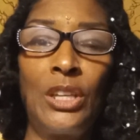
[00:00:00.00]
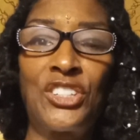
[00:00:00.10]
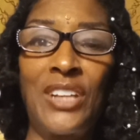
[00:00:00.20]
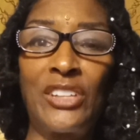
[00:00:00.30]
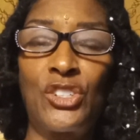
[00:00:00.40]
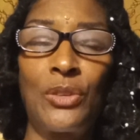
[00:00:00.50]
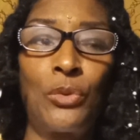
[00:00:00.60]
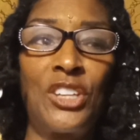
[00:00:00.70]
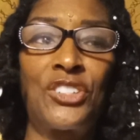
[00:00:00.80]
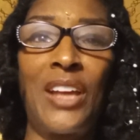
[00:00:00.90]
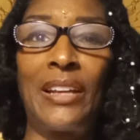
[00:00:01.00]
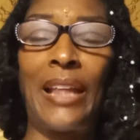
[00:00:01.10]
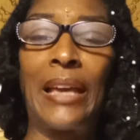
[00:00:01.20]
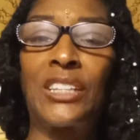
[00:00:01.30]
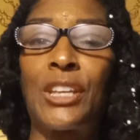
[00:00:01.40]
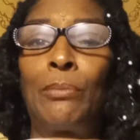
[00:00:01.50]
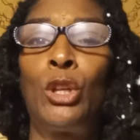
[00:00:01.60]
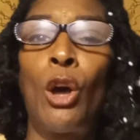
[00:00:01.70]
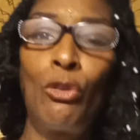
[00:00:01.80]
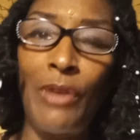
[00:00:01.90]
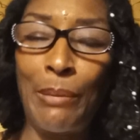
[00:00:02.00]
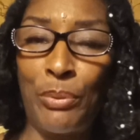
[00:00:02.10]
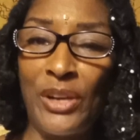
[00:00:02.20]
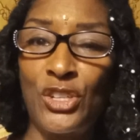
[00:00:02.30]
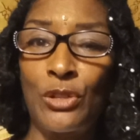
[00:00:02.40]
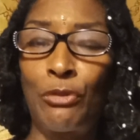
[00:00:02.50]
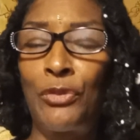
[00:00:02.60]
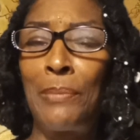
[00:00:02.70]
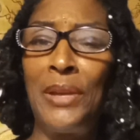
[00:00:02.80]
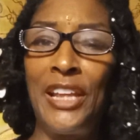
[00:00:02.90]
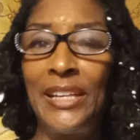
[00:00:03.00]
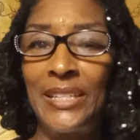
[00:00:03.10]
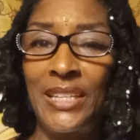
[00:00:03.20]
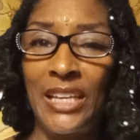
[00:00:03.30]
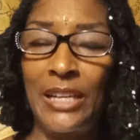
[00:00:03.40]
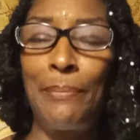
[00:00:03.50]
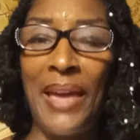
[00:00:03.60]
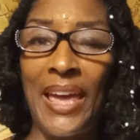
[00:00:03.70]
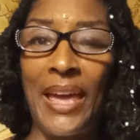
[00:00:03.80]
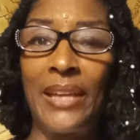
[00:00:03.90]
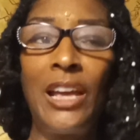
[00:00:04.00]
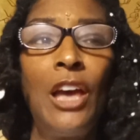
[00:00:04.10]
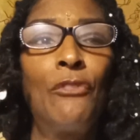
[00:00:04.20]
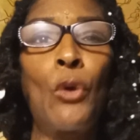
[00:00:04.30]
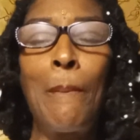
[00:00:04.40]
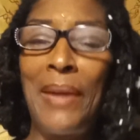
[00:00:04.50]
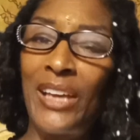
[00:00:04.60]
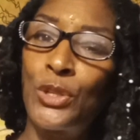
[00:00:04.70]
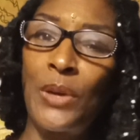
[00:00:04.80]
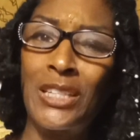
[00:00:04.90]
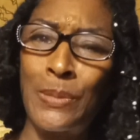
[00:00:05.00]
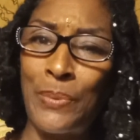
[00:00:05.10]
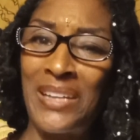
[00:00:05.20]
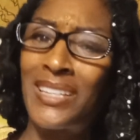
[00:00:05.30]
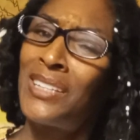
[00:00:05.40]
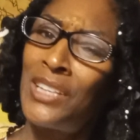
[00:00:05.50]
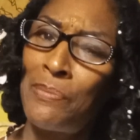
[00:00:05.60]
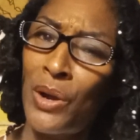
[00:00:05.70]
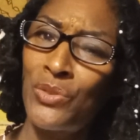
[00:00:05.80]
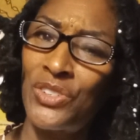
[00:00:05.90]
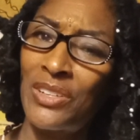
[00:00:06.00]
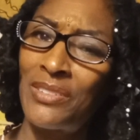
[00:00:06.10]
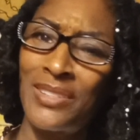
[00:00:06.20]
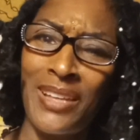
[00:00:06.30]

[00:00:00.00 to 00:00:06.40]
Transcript: it's not like some low vibrational femininity in a man for a man to express his emotions.